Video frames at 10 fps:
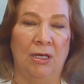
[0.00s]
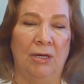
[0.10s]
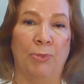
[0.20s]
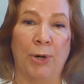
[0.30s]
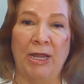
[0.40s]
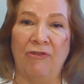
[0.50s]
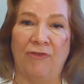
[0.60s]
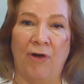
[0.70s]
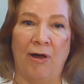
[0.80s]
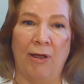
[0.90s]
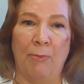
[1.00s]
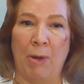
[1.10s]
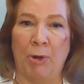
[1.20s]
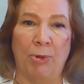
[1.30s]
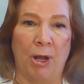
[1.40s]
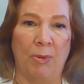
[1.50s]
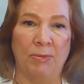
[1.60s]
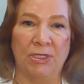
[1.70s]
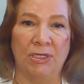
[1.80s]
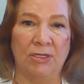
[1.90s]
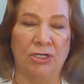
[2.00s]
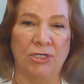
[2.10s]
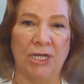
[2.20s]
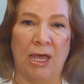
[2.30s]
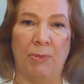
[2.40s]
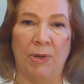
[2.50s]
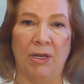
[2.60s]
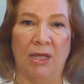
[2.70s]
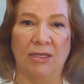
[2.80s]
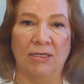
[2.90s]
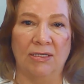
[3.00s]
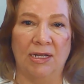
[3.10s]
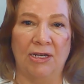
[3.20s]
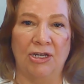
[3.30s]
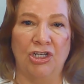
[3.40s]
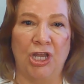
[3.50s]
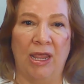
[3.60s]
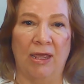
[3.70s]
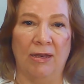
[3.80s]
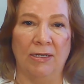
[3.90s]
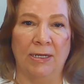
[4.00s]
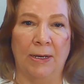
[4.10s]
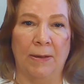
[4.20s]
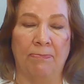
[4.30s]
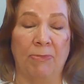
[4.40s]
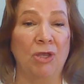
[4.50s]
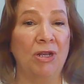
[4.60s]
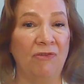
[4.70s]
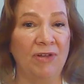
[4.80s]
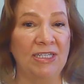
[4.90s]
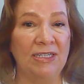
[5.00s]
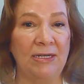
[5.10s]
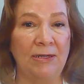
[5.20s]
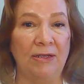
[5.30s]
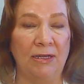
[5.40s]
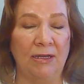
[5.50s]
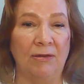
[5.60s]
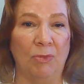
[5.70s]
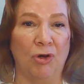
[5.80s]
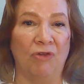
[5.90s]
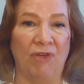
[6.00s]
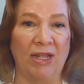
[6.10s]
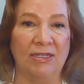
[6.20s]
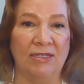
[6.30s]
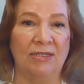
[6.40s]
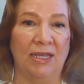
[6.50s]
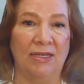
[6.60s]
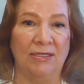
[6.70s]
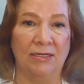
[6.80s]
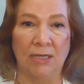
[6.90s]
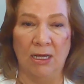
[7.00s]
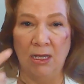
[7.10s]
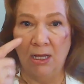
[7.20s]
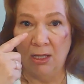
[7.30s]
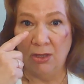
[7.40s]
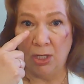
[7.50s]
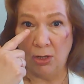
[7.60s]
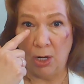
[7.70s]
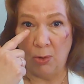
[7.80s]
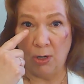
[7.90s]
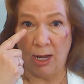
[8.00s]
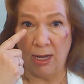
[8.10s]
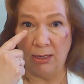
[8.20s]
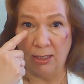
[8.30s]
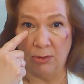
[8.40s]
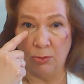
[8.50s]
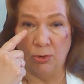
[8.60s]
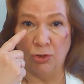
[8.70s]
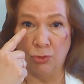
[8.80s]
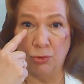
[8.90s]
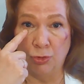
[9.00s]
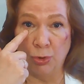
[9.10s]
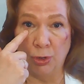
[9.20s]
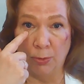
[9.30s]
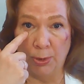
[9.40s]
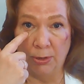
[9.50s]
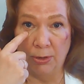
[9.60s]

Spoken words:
Brain fog, memory problems start to happen at this stage. And you can even see in more advanced cases, the lower eyelid will droop.